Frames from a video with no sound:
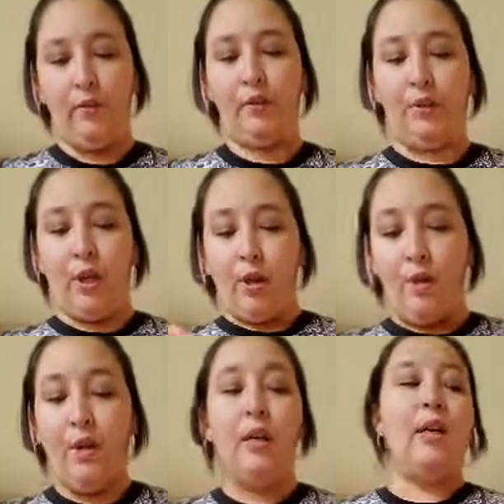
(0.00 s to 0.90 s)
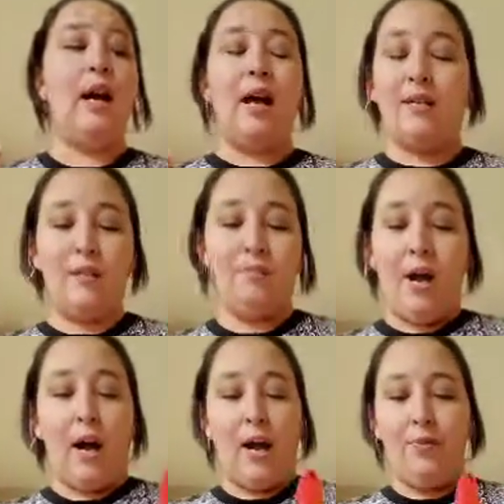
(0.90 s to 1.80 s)
So I just
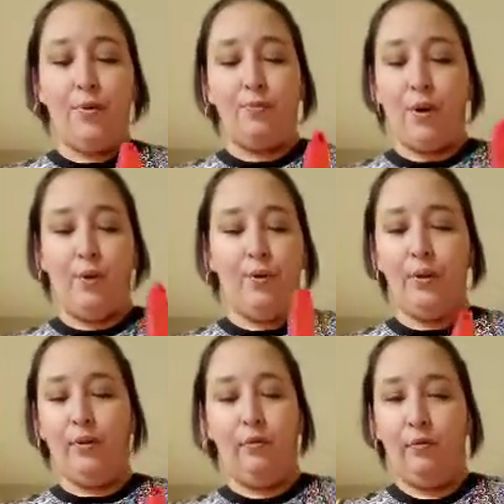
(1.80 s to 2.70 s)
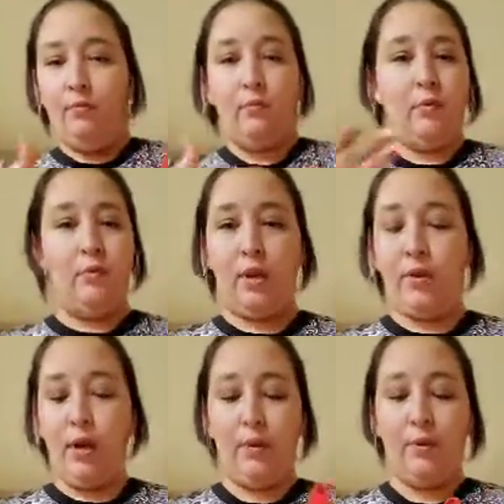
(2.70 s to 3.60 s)
buy the dough